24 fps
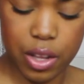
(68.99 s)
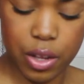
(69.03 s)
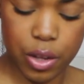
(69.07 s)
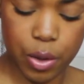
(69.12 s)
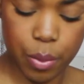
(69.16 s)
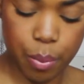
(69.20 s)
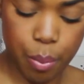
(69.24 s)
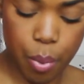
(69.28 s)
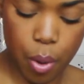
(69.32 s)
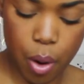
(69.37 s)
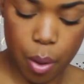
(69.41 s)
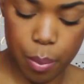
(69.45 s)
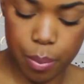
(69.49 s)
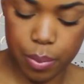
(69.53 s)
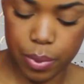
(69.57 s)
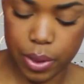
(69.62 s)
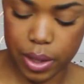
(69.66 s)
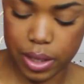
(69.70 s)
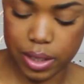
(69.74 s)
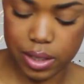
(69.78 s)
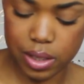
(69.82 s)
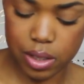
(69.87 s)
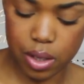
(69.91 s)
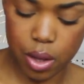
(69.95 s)
you pop
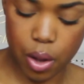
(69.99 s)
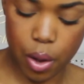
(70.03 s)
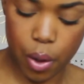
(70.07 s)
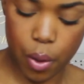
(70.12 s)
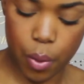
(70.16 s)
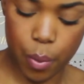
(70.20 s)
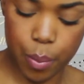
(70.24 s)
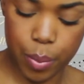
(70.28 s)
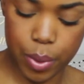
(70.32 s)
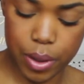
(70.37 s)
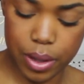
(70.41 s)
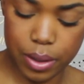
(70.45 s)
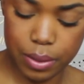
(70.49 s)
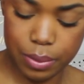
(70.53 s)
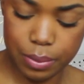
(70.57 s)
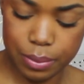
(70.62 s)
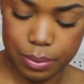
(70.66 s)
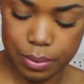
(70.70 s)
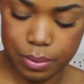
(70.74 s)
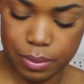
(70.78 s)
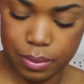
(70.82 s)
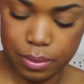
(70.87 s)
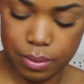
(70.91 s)
this open.